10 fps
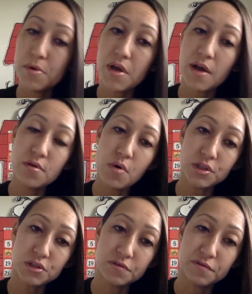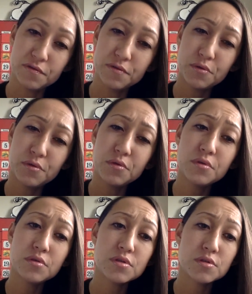you have to watch the
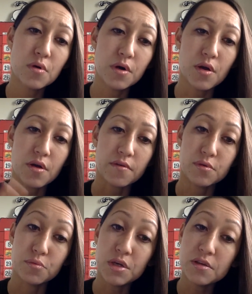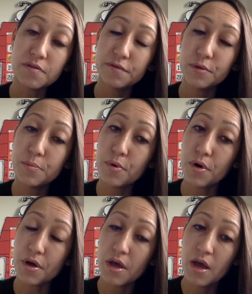full story, or you have to read the full book.